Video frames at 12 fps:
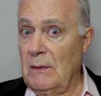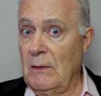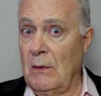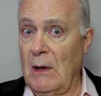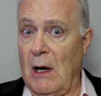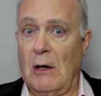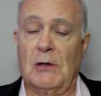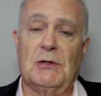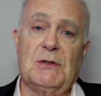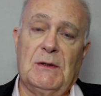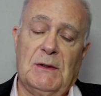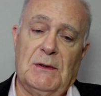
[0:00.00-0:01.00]
or
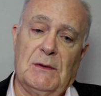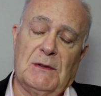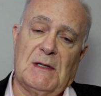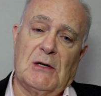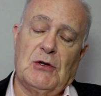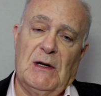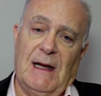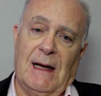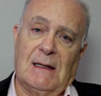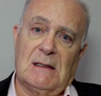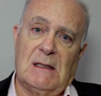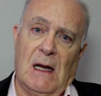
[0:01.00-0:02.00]
large to essentially
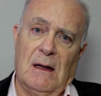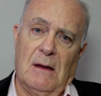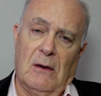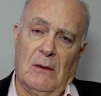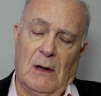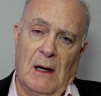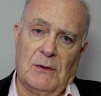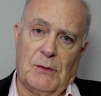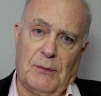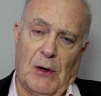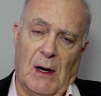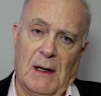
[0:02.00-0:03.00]
extend their
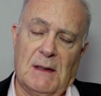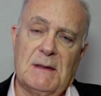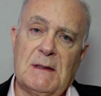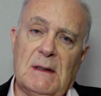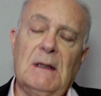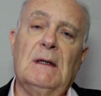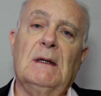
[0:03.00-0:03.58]
enterprise,